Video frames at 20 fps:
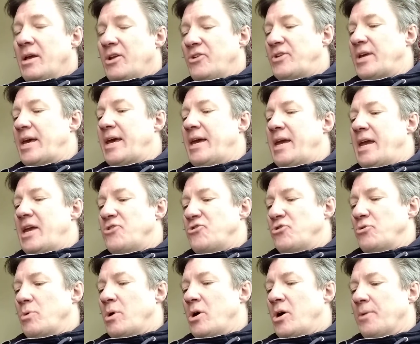Day
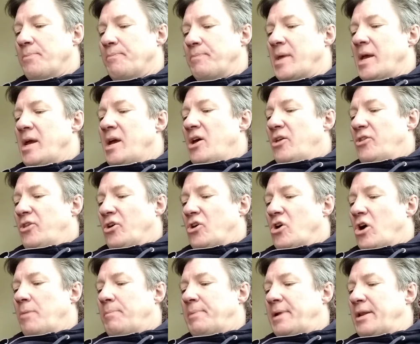drew on. The
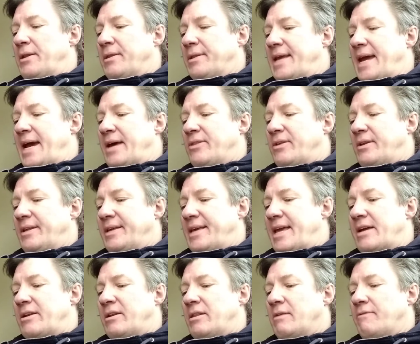goblins gathered
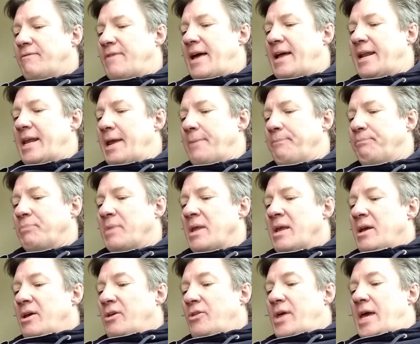again in the valley.
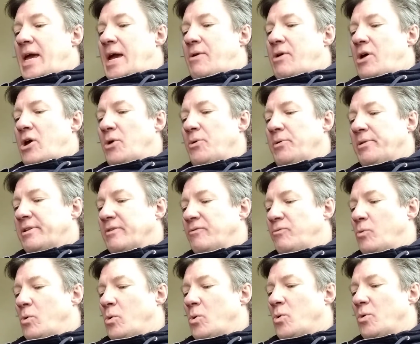There a host of
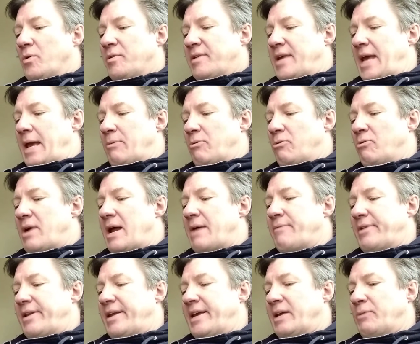wargs came
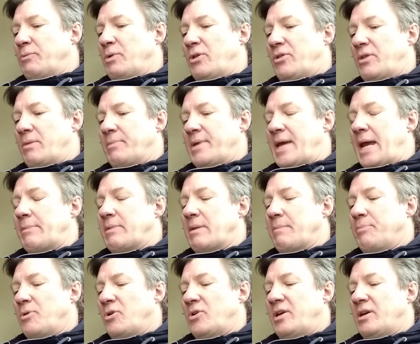ravening, and with them came the
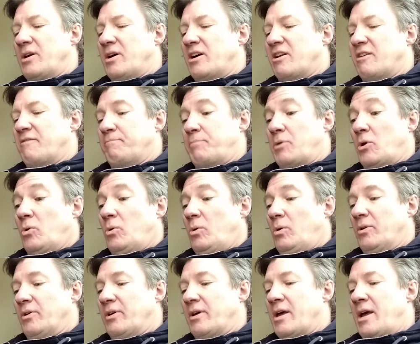bodyguard of
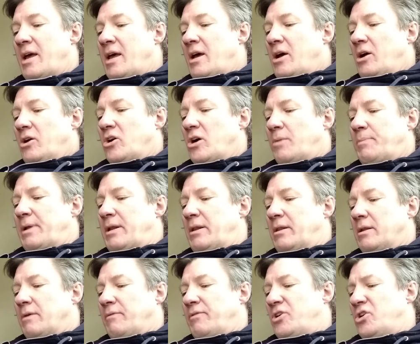Bolg,
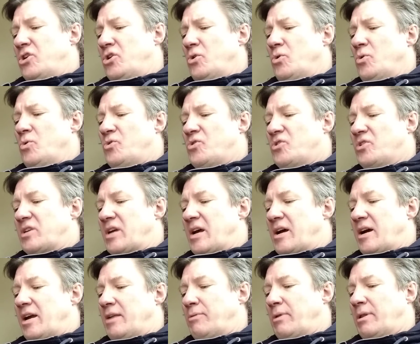goblins of huge
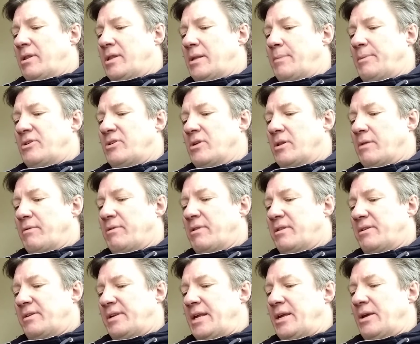size with scimitars of
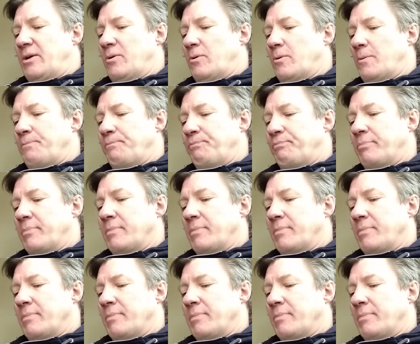steel.